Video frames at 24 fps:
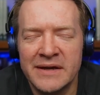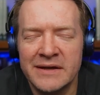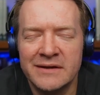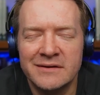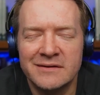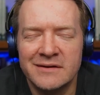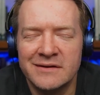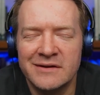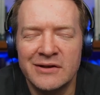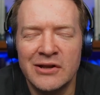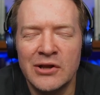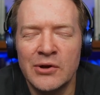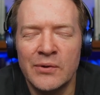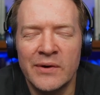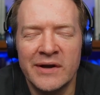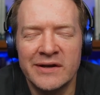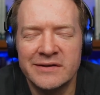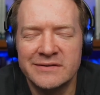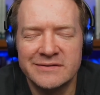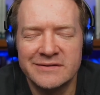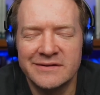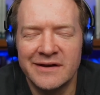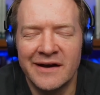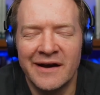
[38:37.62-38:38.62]
Lewis
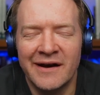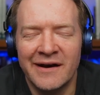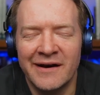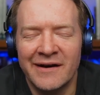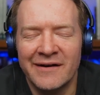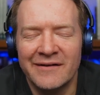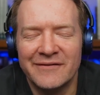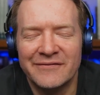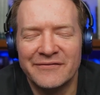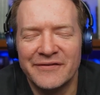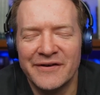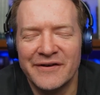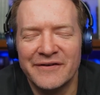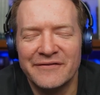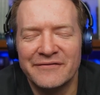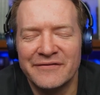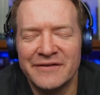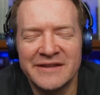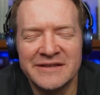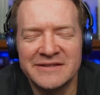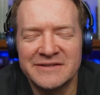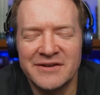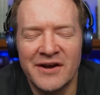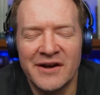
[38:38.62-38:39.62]
for
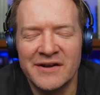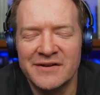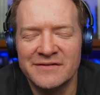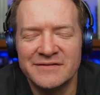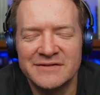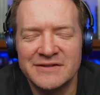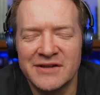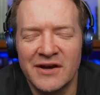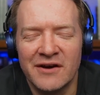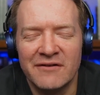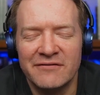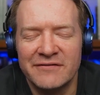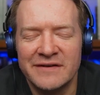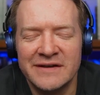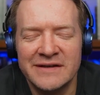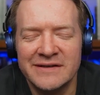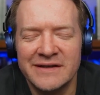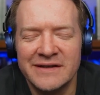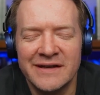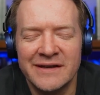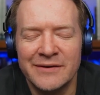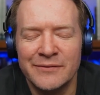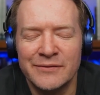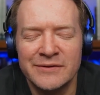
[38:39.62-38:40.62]
this kind of stuff.
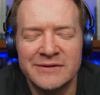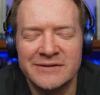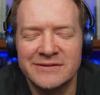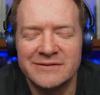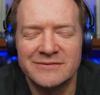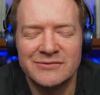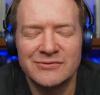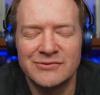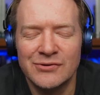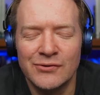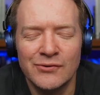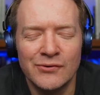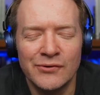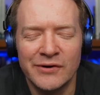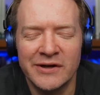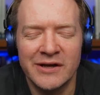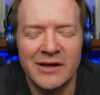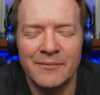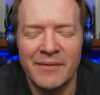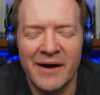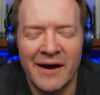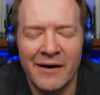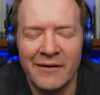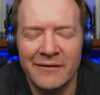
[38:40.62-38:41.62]
He was talking
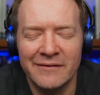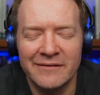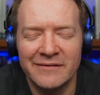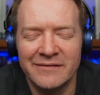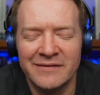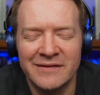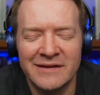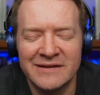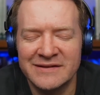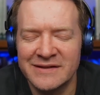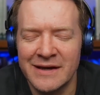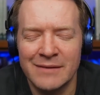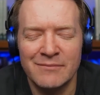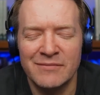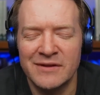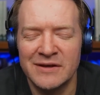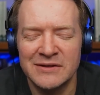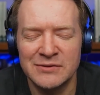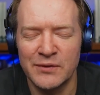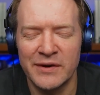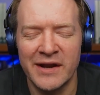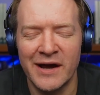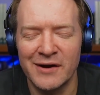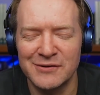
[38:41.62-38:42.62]
about the same things we're
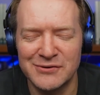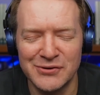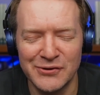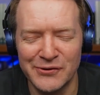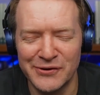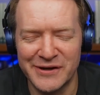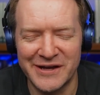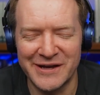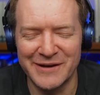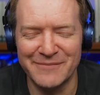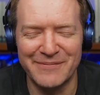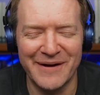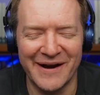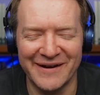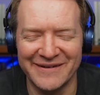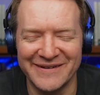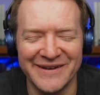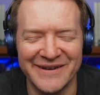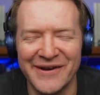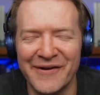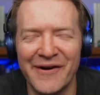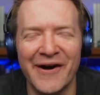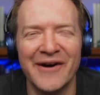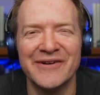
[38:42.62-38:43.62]
now talking about,
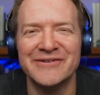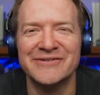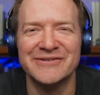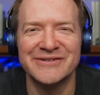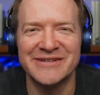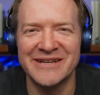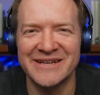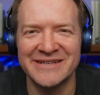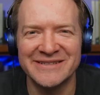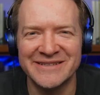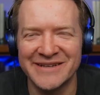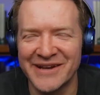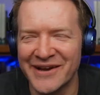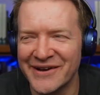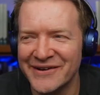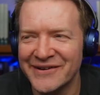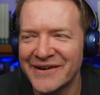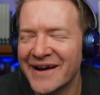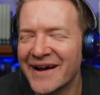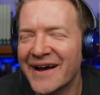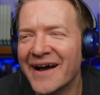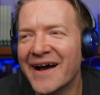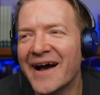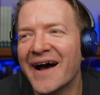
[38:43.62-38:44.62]
100 years ago,
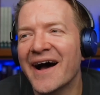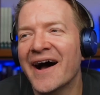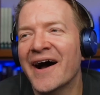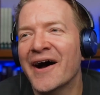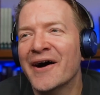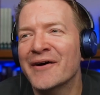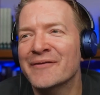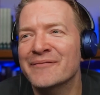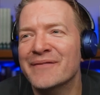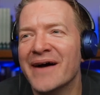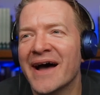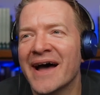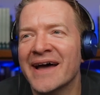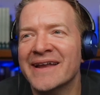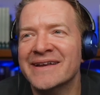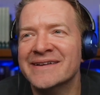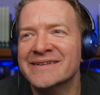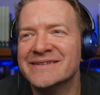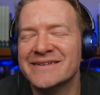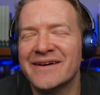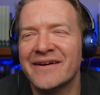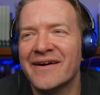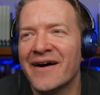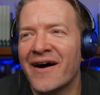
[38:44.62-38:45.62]
and
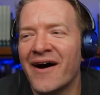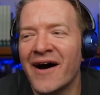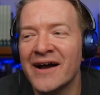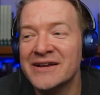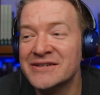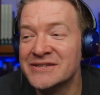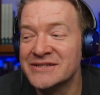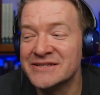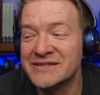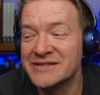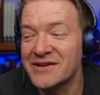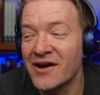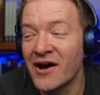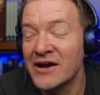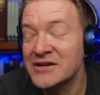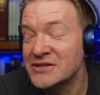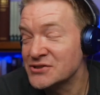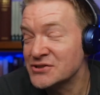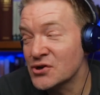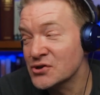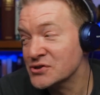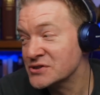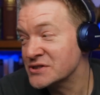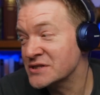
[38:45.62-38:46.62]
I just
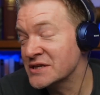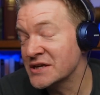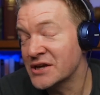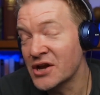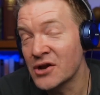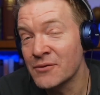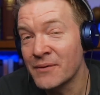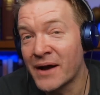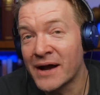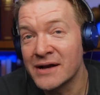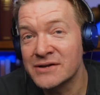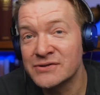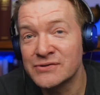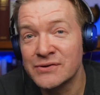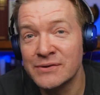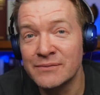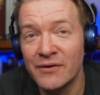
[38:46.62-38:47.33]
constantly go back to him.